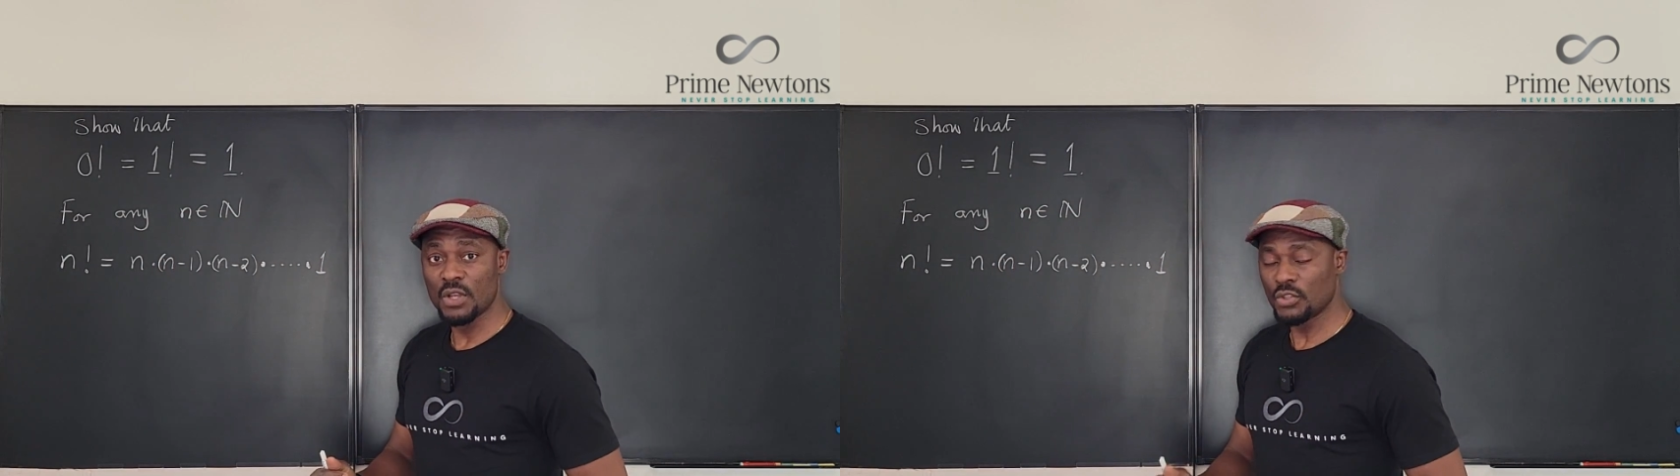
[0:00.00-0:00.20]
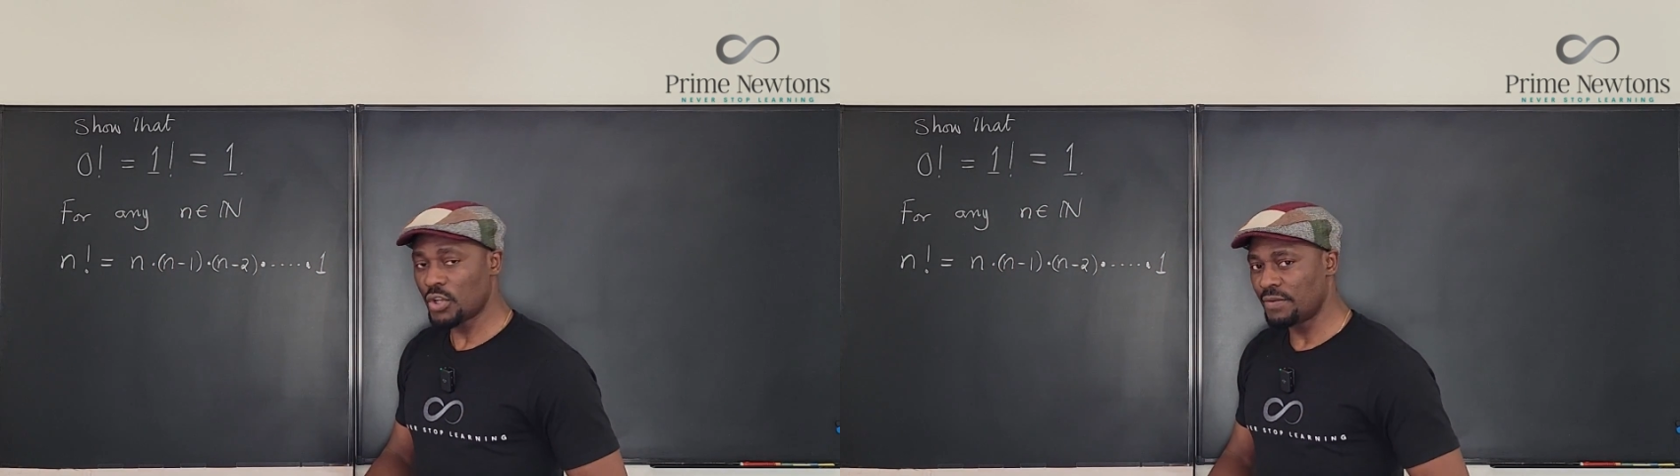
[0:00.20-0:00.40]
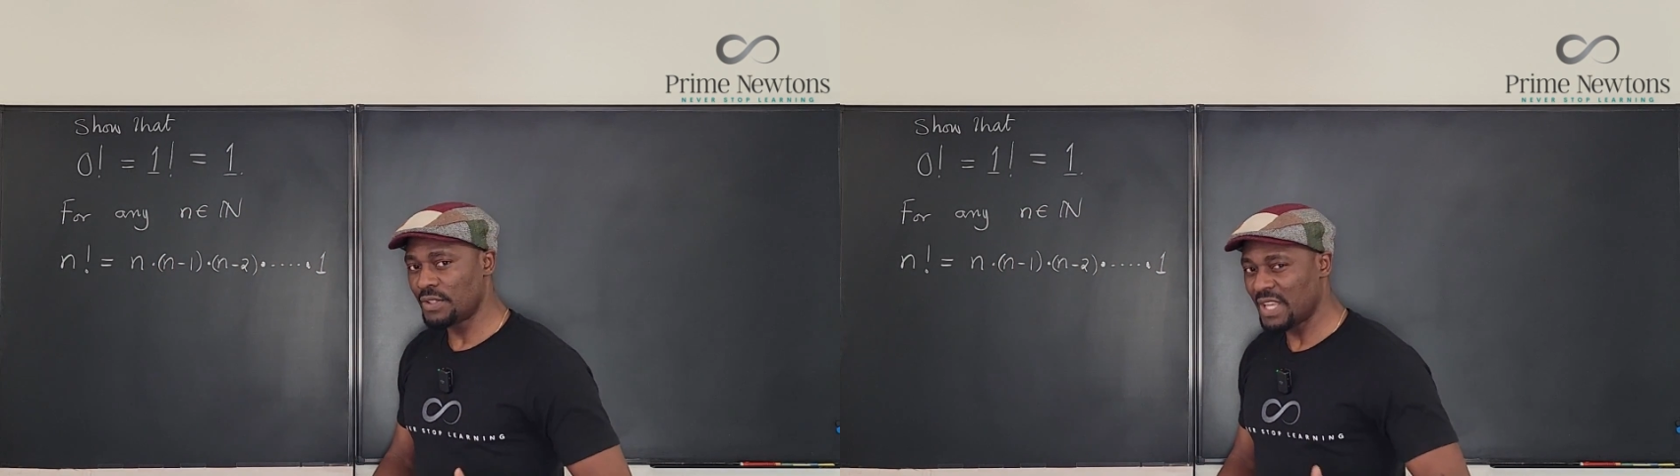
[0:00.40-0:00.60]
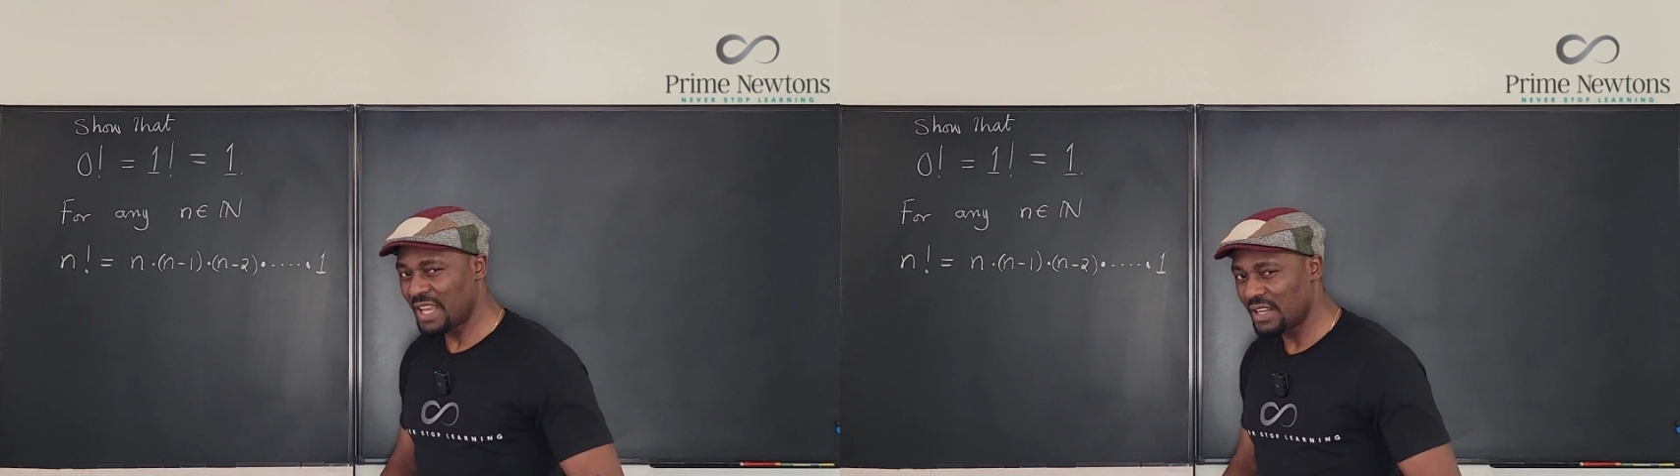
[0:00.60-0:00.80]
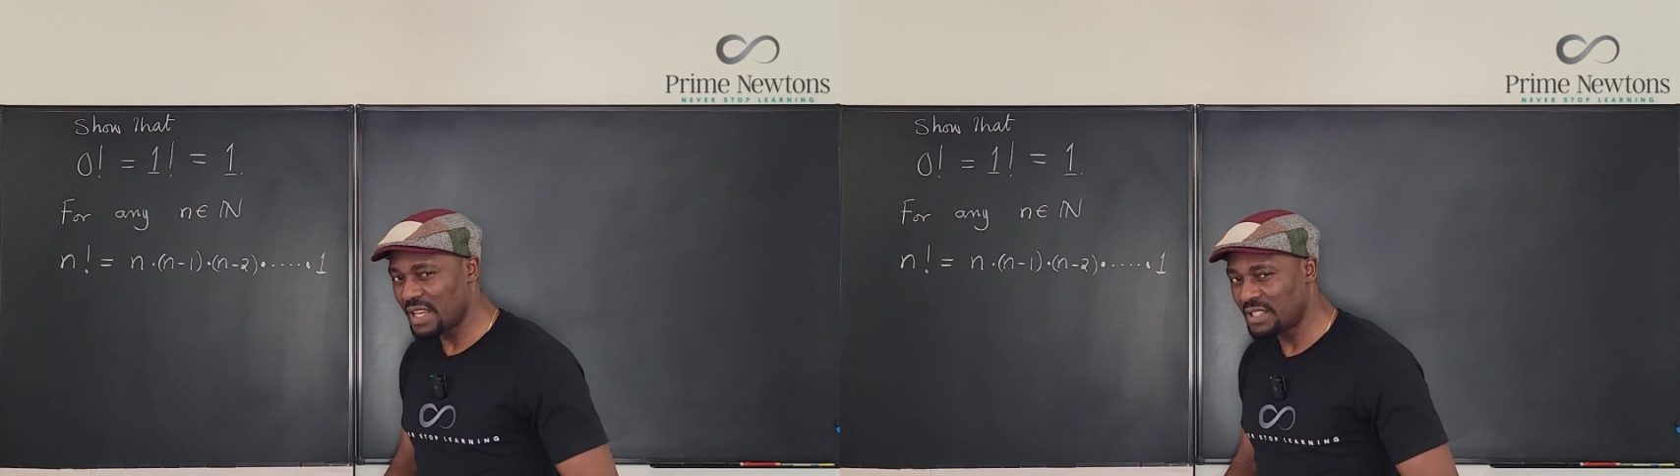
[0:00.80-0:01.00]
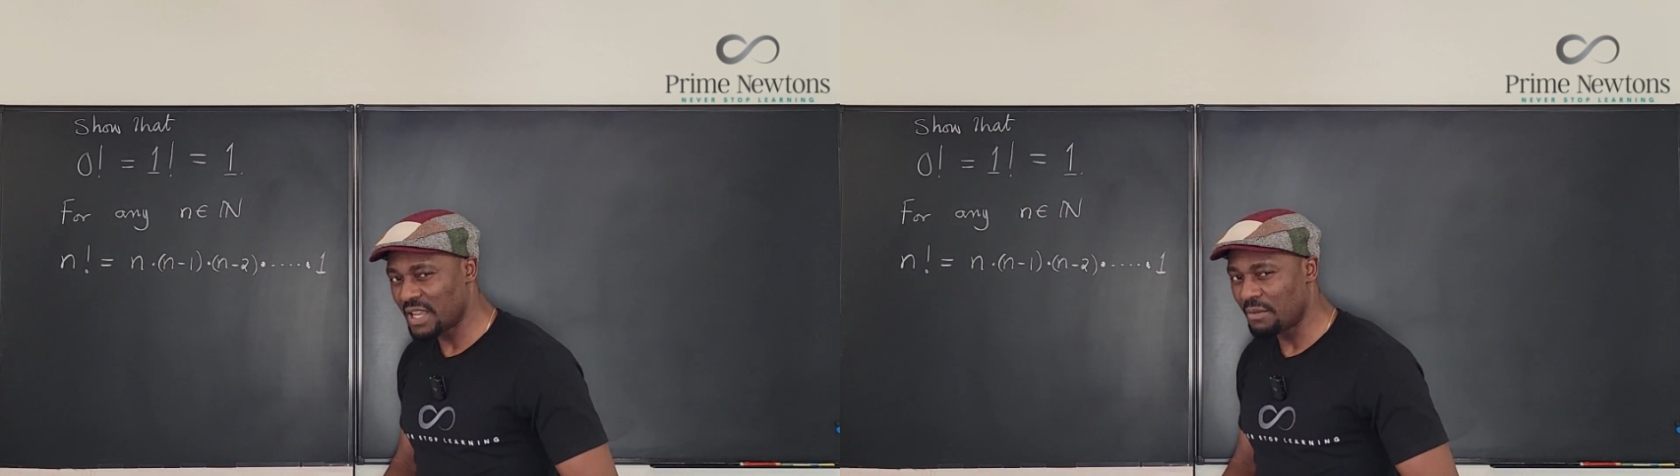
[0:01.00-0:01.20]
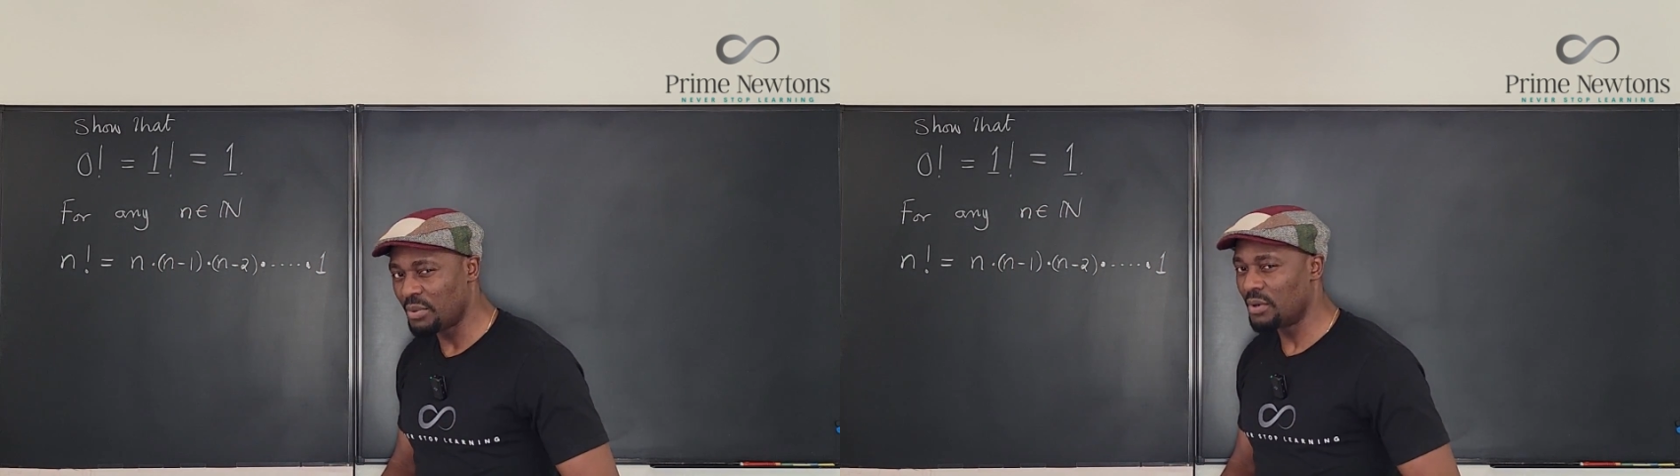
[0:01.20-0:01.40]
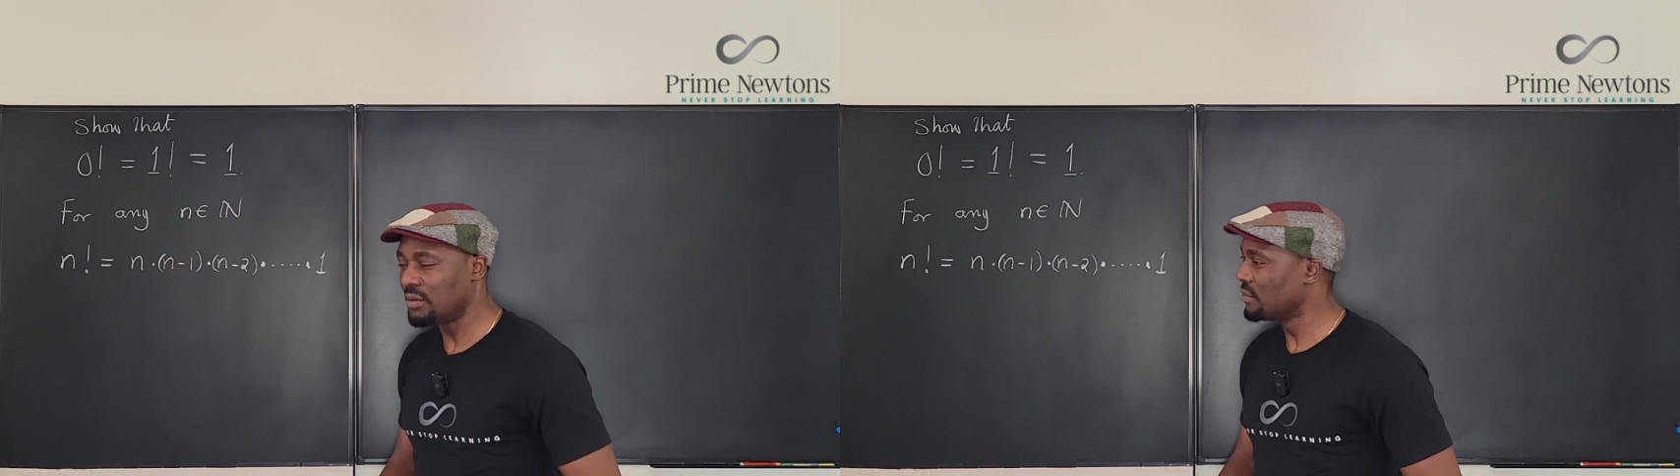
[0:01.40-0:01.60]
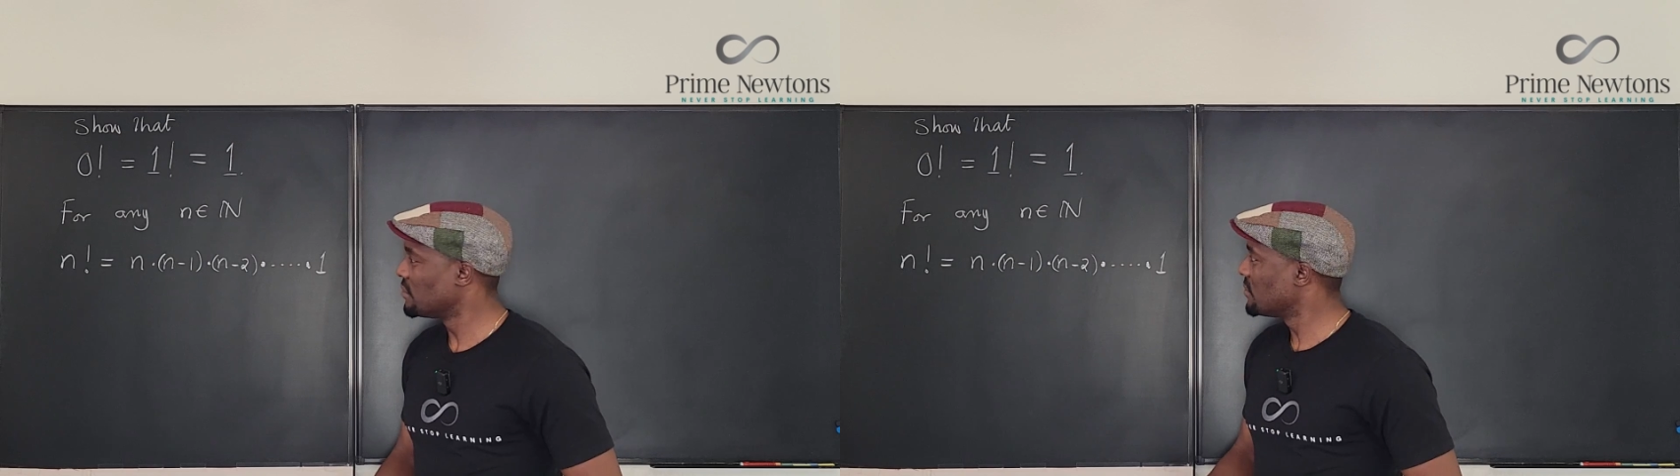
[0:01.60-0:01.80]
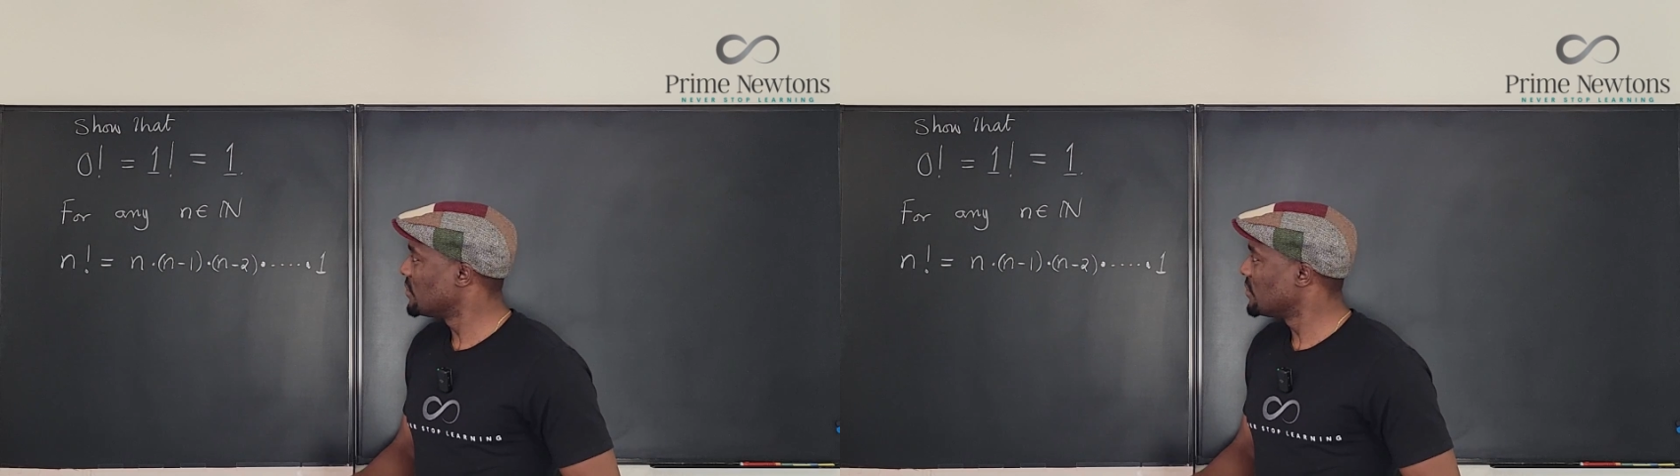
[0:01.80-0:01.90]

So if you take an example,